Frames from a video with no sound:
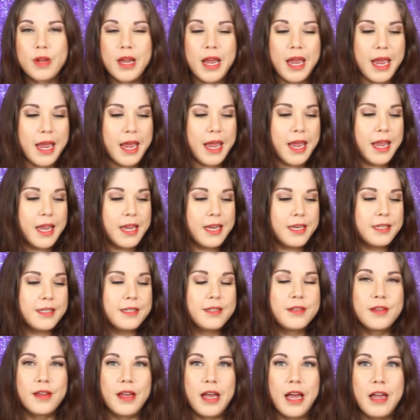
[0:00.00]

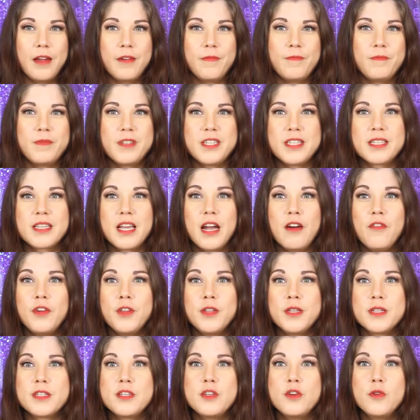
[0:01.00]
And I've
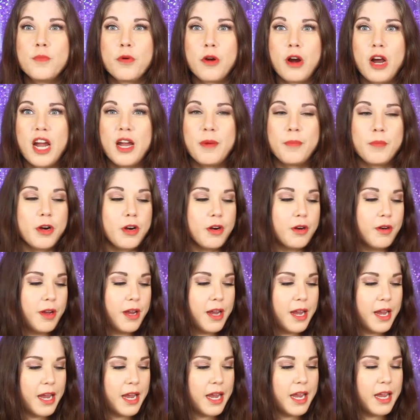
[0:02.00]
discovered this new primer.
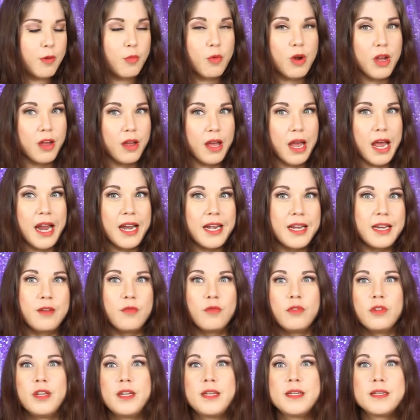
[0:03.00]
And well, I didn't
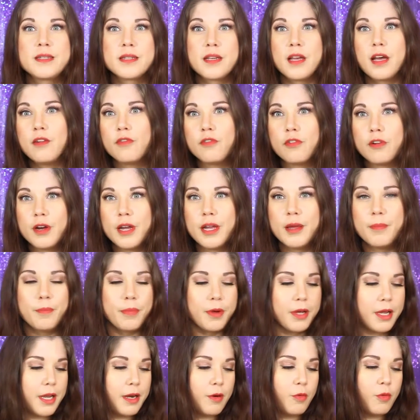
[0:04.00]
really discover it,
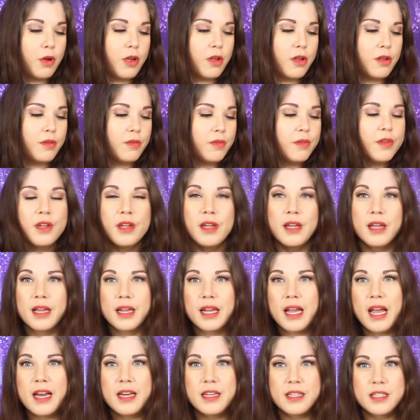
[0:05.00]
but well,
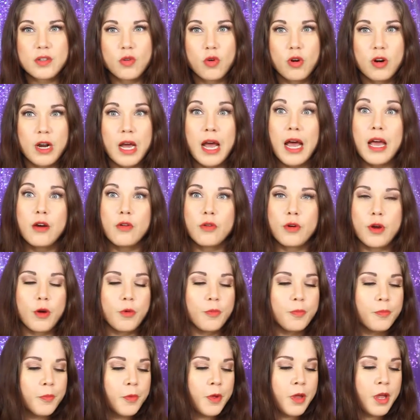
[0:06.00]
kind of sort of, I don't
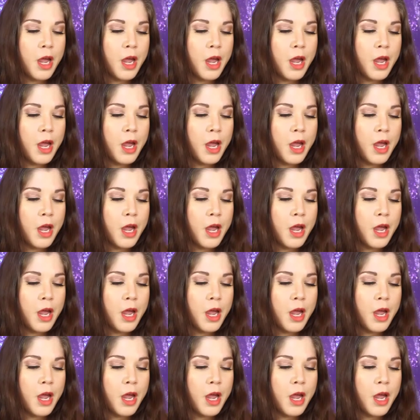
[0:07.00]
know.